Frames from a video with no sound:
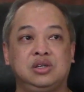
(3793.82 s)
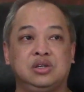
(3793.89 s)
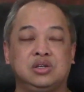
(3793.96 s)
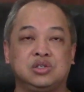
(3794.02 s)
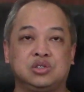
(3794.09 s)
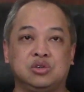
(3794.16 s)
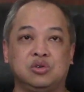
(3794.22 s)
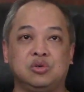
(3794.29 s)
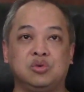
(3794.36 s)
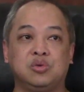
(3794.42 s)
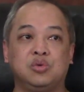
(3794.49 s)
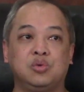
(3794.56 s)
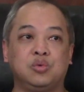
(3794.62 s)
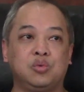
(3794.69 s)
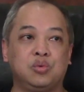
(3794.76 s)
So
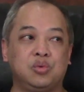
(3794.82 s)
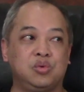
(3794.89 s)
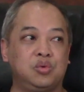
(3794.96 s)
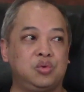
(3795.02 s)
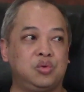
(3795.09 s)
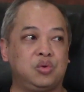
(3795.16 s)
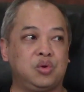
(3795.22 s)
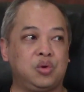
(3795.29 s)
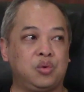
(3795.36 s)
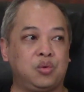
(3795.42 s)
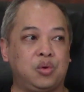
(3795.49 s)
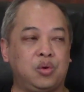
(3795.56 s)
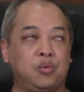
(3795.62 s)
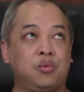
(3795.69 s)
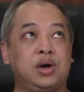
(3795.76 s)

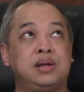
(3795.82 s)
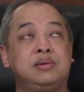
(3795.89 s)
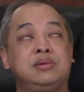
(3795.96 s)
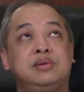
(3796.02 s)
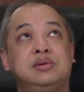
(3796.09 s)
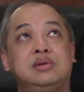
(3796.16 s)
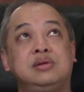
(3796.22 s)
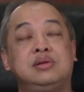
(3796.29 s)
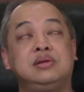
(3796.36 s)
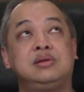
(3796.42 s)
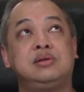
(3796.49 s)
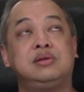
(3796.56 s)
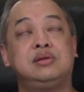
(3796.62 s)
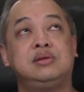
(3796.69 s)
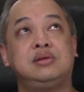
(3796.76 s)
one
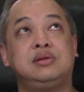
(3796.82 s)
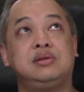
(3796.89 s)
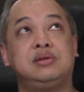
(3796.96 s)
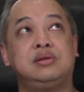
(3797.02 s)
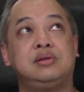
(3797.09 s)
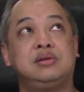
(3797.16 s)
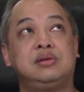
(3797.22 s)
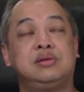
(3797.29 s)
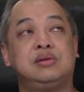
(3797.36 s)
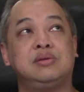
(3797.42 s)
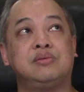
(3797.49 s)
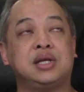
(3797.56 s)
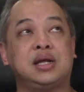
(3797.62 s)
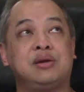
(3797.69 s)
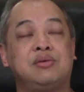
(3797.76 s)

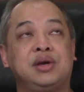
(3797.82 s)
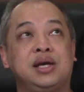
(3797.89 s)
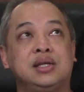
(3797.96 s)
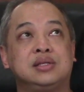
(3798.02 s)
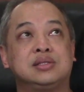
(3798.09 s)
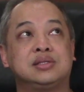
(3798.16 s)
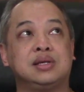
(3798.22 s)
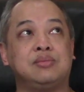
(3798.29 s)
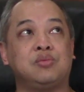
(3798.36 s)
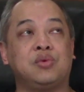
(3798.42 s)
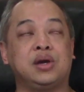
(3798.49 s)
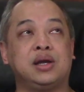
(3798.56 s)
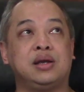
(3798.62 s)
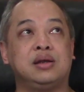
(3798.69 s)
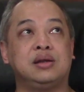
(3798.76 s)
that I read
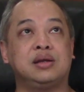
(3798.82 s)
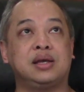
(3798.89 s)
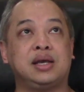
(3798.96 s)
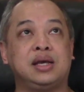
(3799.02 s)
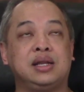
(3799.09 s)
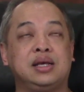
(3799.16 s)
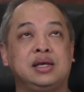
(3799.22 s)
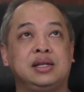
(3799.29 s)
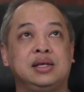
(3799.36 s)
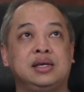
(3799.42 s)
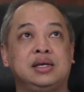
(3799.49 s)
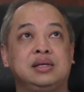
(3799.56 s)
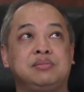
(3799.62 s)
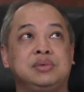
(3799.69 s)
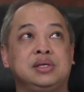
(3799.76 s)
somewhere, and it
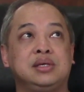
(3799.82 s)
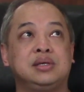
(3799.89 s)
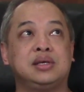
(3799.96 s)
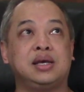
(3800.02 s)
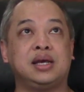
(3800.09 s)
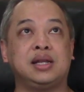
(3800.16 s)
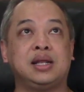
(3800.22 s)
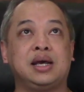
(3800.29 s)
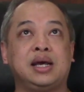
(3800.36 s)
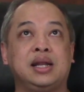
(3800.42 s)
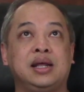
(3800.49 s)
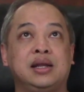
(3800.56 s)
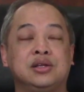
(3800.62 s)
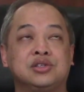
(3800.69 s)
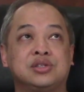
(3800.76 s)
hit me, and I
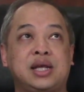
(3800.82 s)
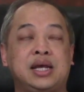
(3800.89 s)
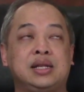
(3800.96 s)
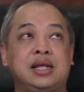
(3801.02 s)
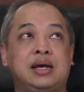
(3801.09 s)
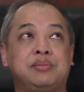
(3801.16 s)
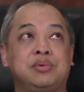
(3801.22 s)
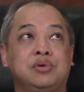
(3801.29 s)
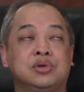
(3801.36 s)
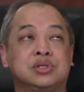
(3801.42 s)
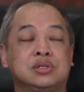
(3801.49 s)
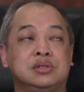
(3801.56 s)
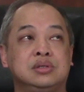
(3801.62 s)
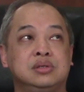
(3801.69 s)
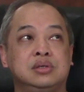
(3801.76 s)
understand that portion.
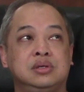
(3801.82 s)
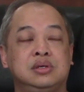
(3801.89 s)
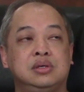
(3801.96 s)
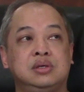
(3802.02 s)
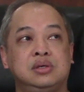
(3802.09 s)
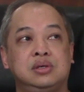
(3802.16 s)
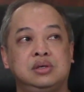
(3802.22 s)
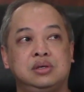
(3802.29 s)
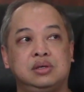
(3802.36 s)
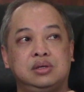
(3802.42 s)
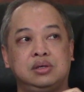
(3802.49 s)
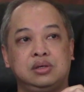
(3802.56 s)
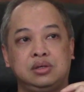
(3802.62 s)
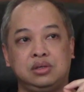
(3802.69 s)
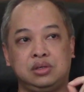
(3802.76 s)

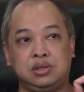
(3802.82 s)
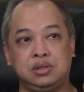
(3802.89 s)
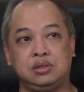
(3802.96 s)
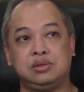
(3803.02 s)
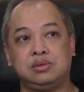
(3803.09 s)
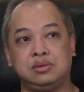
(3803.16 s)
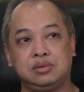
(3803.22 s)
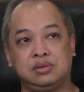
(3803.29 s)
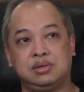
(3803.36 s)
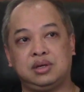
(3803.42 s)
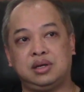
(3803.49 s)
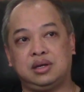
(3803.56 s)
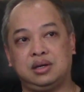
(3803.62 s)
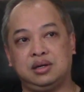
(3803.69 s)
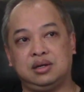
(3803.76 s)
You
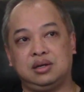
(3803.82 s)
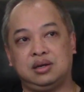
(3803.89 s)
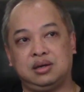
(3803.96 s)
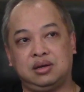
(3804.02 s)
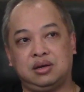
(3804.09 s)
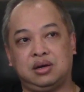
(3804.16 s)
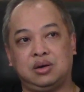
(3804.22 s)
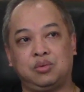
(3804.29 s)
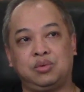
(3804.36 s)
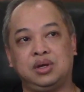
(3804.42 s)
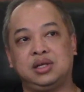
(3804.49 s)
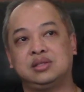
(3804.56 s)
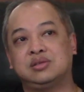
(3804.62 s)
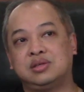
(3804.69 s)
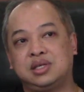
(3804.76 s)
are
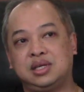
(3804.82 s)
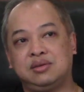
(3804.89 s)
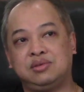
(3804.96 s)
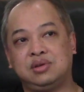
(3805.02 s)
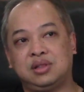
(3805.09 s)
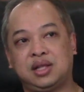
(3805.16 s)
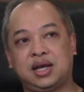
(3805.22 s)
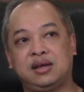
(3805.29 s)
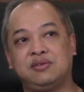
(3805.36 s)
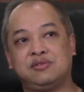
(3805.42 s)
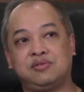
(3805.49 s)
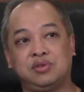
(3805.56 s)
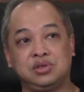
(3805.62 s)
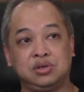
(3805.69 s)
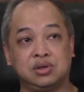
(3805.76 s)
willing to give your life
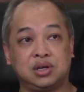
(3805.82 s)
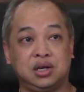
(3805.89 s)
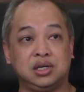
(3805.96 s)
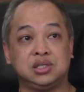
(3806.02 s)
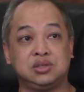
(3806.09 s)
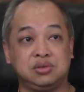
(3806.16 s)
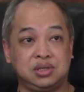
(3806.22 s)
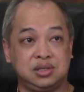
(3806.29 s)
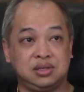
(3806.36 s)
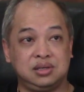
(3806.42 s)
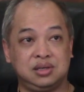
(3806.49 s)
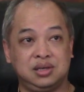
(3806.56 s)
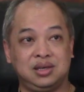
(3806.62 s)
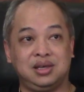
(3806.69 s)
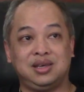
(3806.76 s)
for your country,
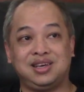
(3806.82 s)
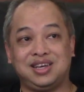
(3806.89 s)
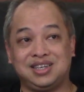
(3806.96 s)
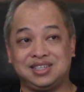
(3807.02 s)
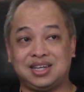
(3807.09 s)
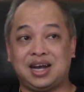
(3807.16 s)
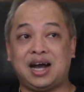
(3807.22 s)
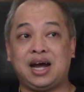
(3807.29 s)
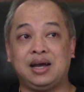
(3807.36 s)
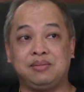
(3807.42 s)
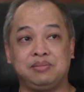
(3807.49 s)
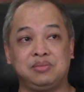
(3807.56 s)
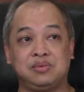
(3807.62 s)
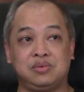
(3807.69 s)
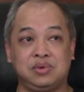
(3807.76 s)
as
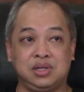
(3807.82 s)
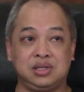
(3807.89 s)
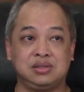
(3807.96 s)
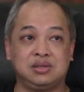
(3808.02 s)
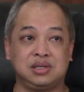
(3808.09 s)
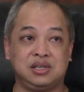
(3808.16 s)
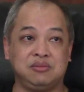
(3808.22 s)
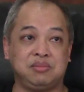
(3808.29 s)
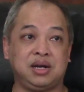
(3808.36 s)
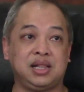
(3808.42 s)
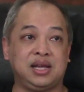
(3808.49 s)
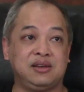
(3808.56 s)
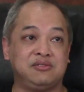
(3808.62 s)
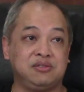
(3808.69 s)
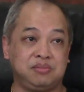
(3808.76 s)
I'm willing to give my
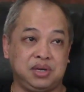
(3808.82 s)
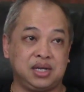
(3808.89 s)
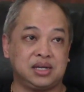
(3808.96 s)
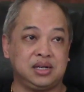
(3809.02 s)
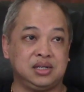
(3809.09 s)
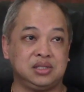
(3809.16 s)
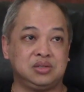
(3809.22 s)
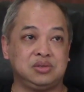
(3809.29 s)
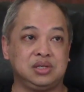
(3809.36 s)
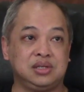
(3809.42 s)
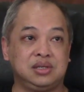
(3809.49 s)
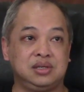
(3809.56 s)
life for my country.